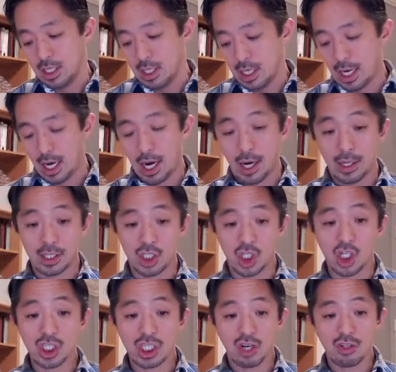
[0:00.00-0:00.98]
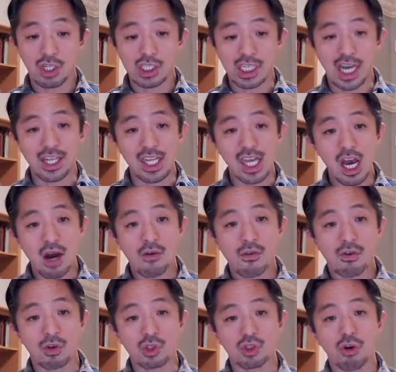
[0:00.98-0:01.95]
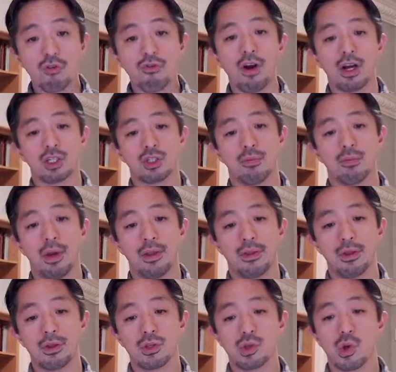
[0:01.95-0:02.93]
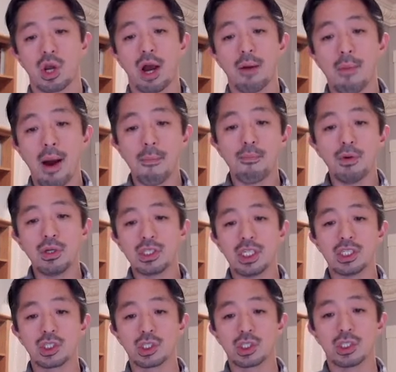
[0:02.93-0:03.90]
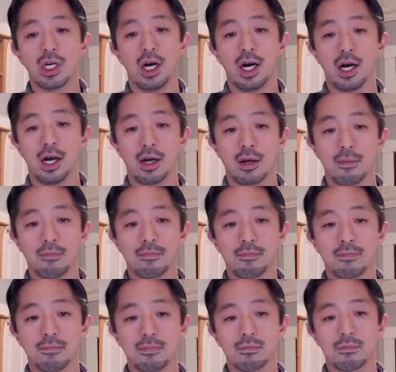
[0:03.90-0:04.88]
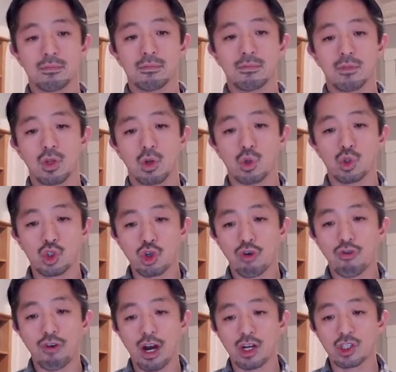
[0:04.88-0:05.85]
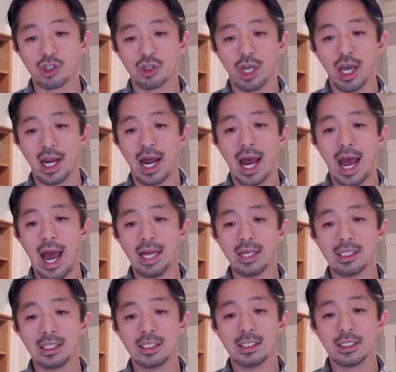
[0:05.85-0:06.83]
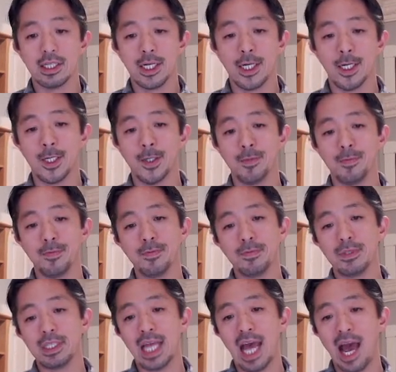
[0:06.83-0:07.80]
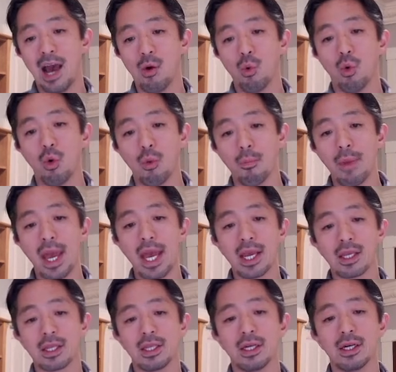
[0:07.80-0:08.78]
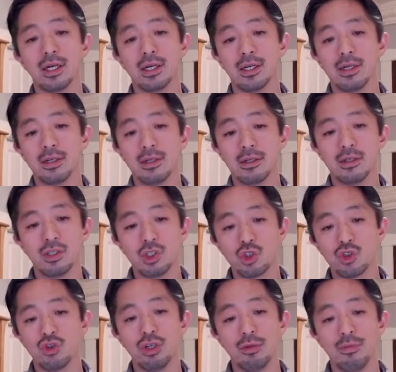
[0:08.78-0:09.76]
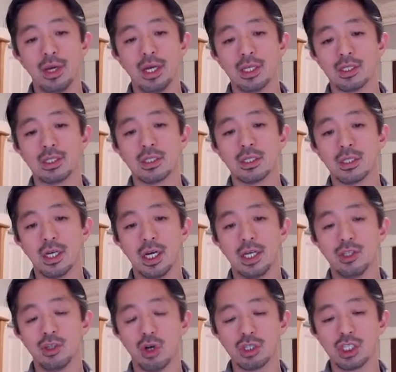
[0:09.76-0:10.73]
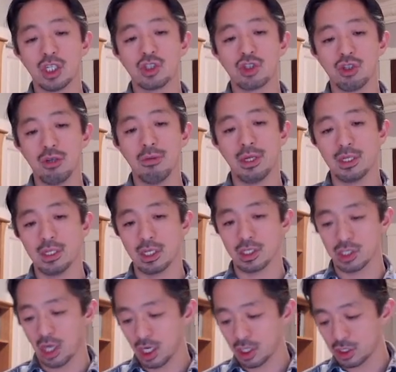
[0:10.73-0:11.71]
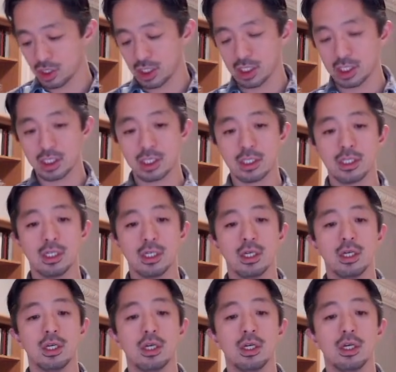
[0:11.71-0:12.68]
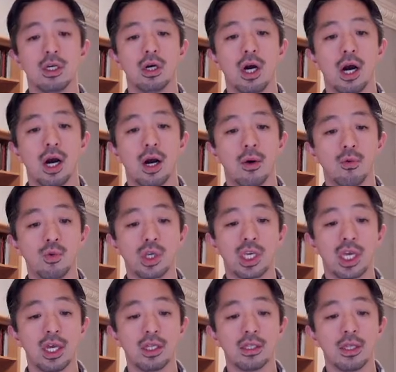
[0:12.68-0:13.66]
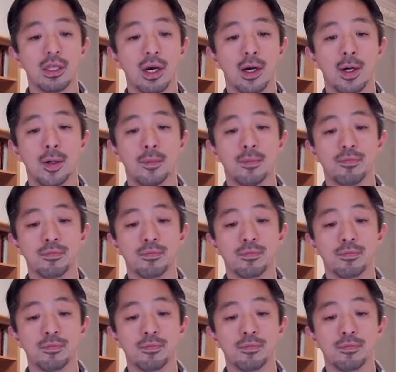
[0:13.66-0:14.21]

uh, it turns out this idea of control function method, so come up with this uh, control function eta hat um, that will make the treatment, endogenous treatment exogenous, um, we can um,